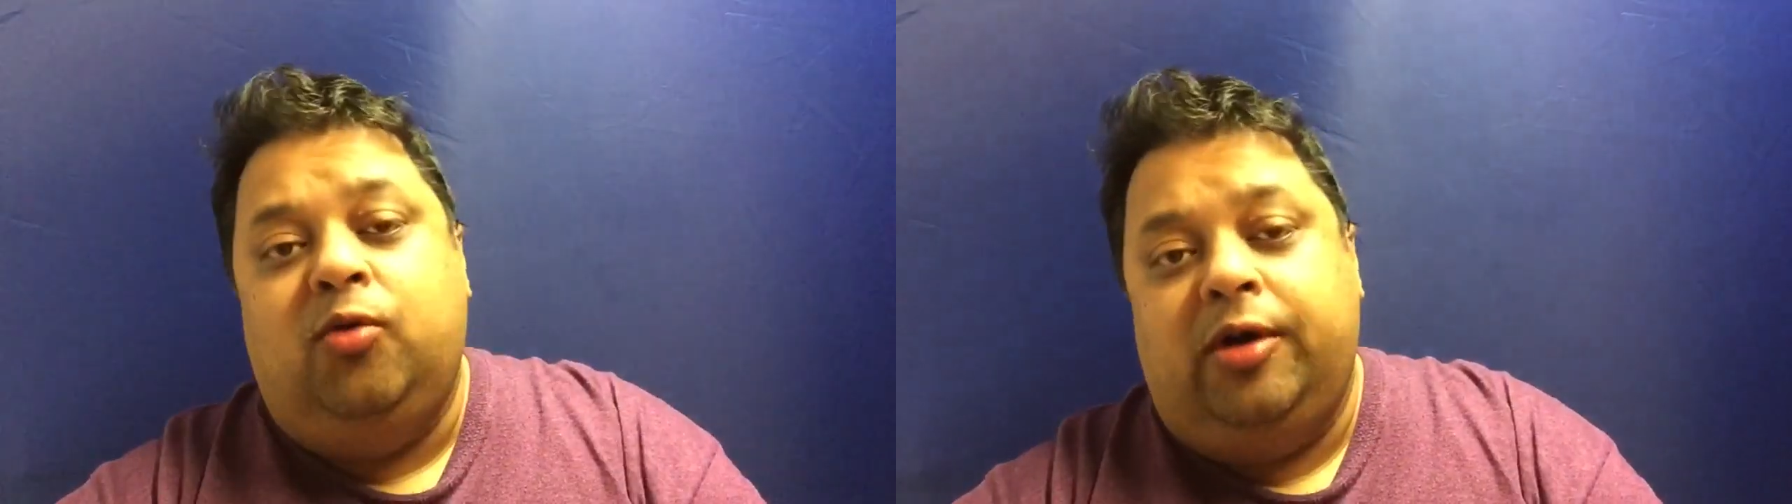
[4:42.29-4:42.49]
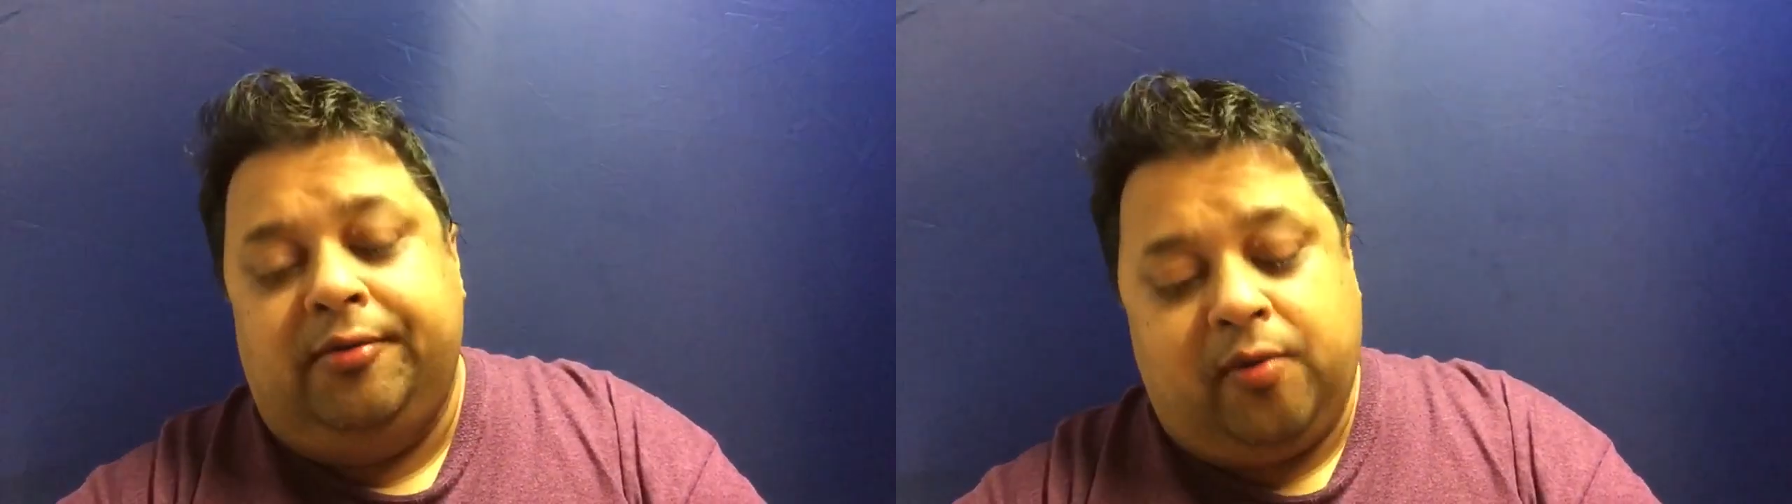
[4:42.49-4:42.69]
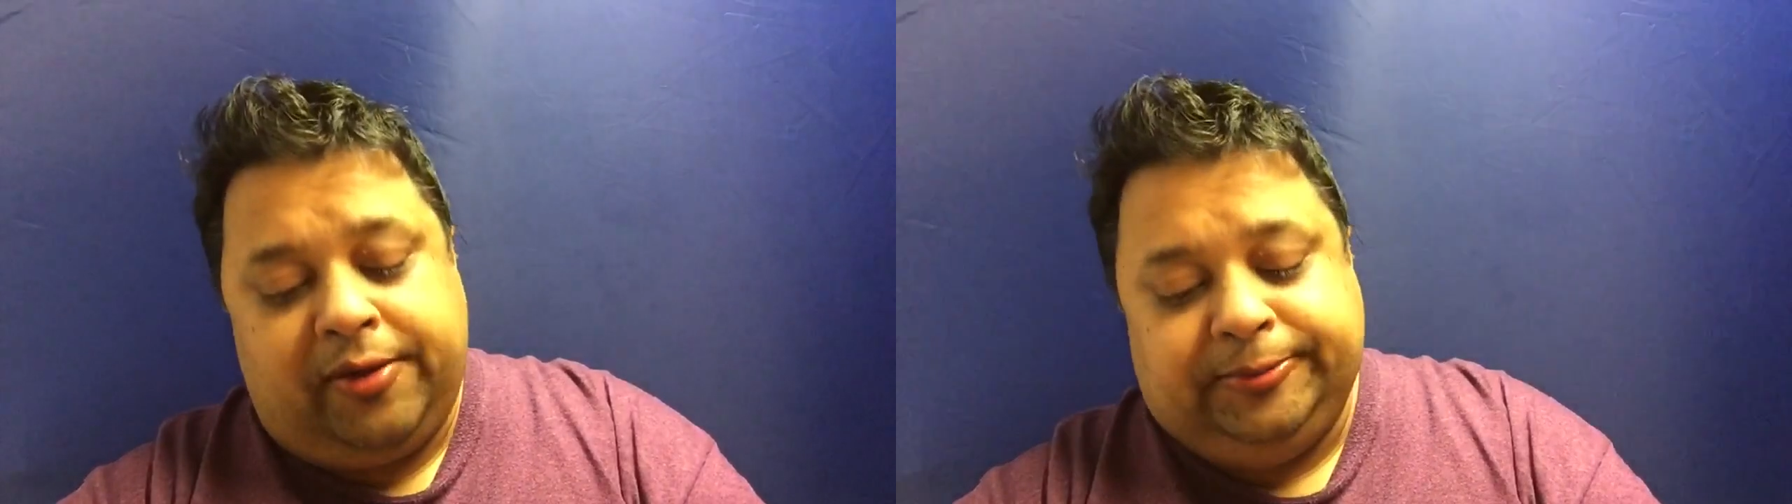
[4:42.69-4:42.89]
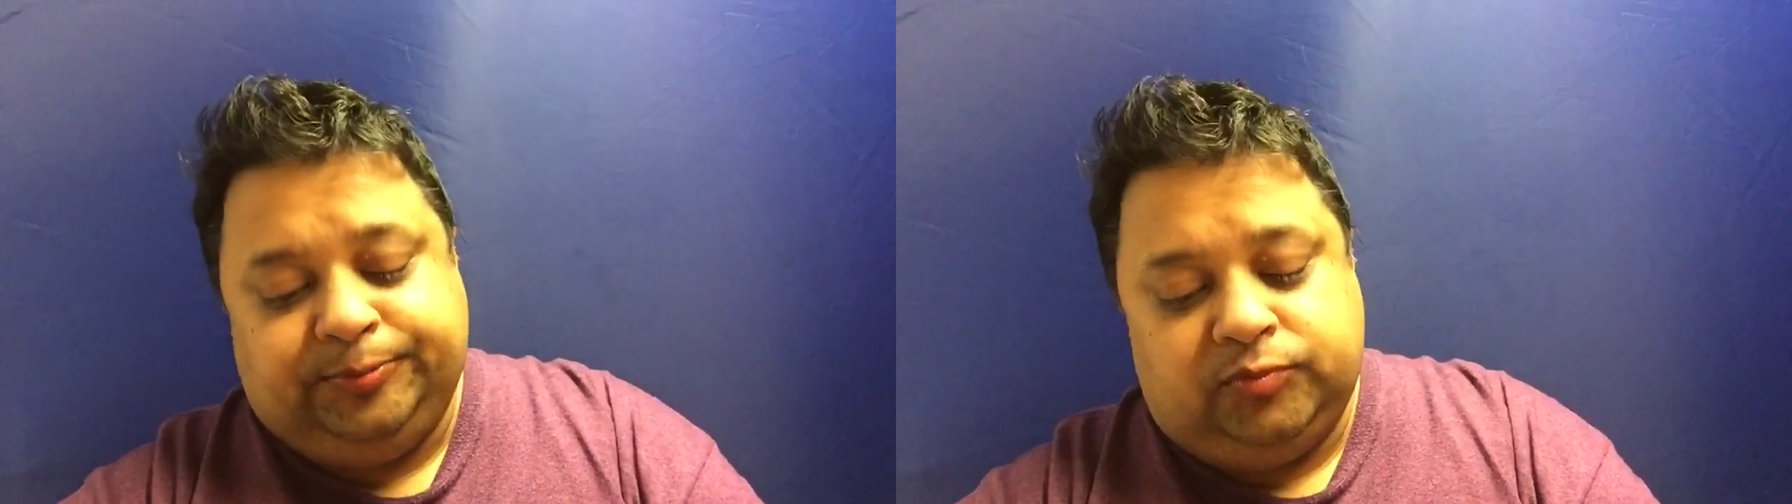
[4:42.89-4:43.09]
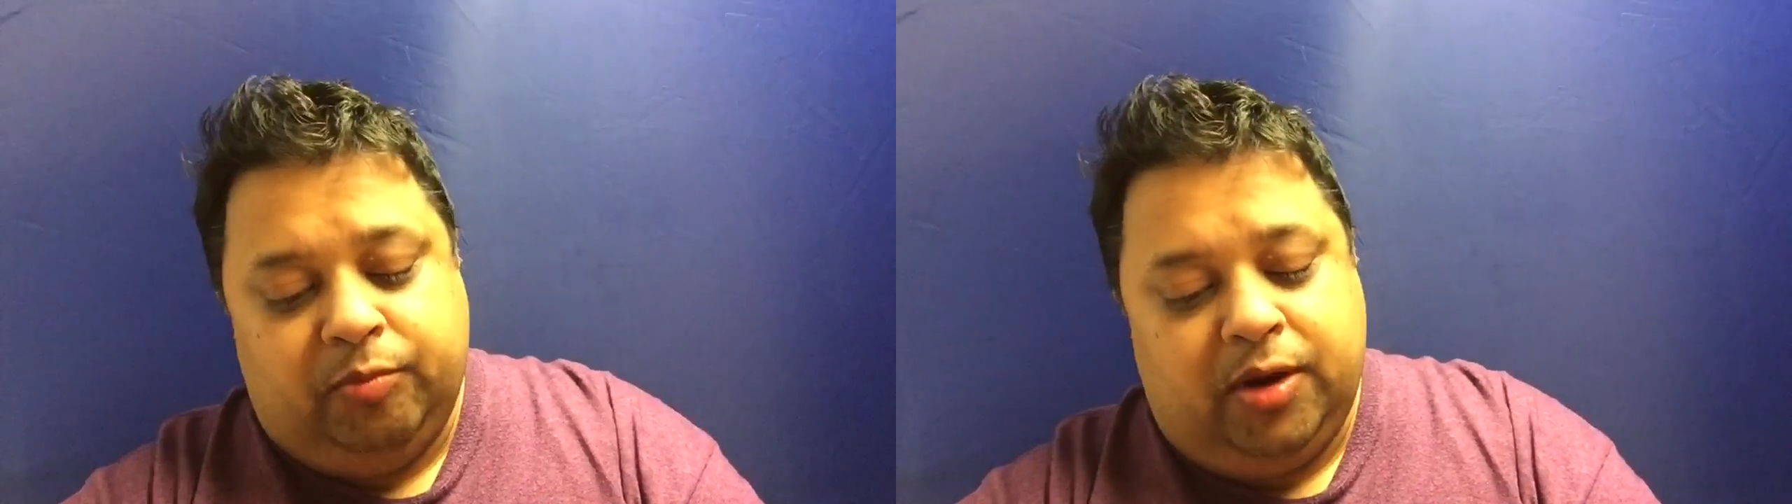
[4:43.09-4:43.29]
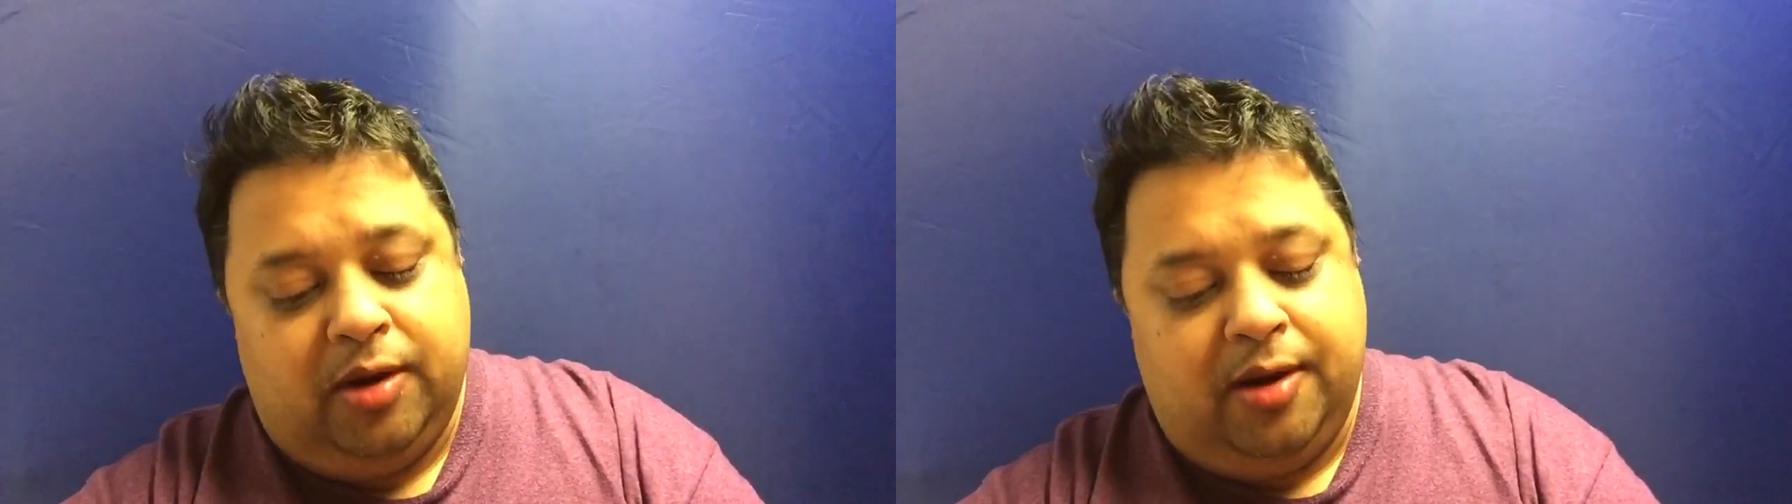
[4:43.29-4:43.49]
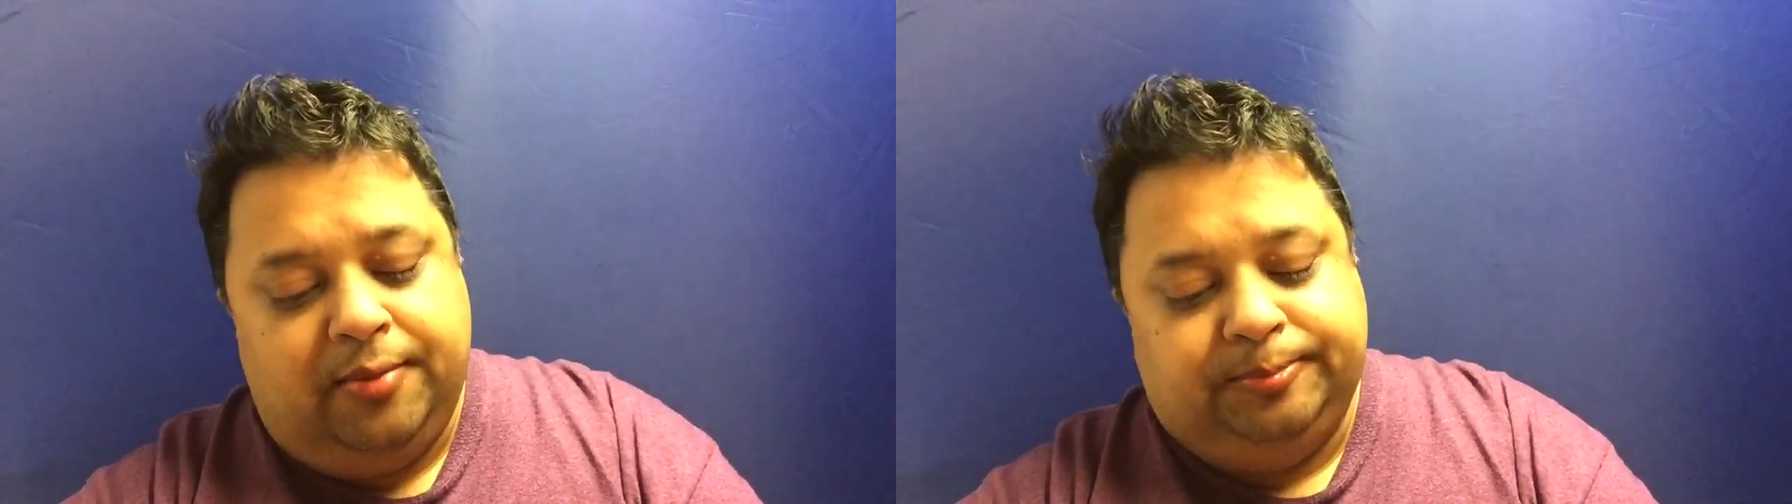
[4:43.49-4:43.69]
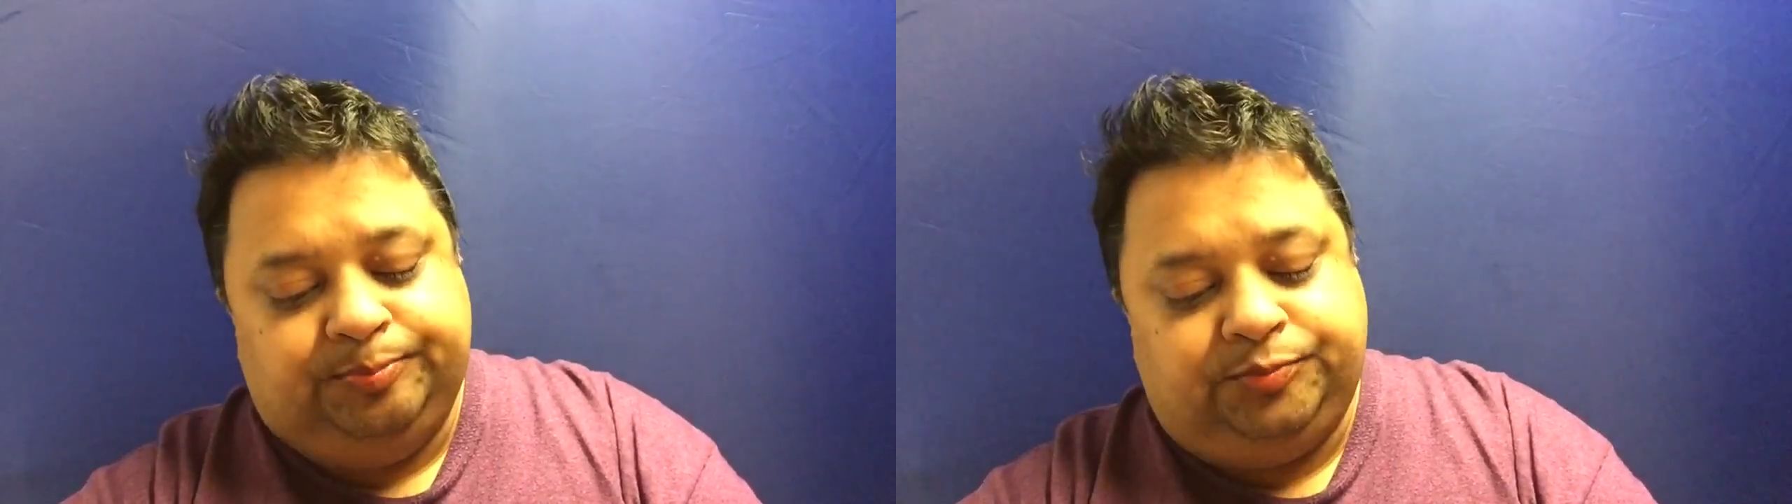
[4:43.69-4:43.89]
more, but
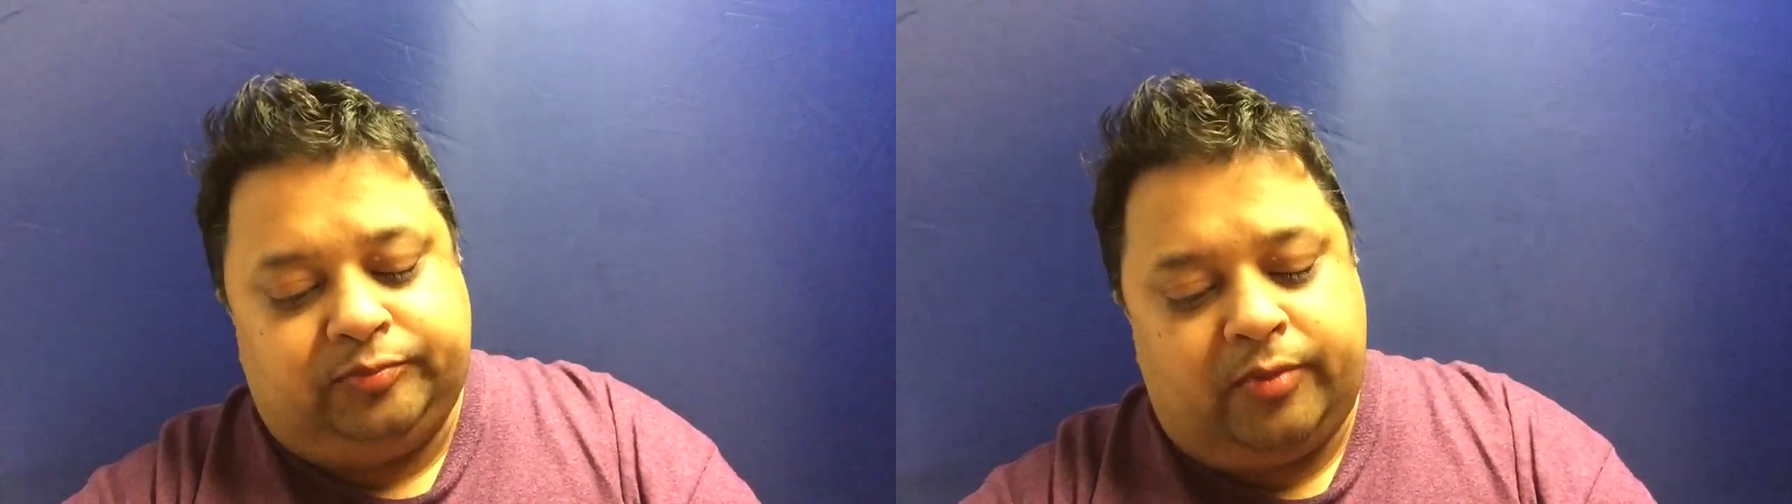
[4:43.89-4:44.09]
um,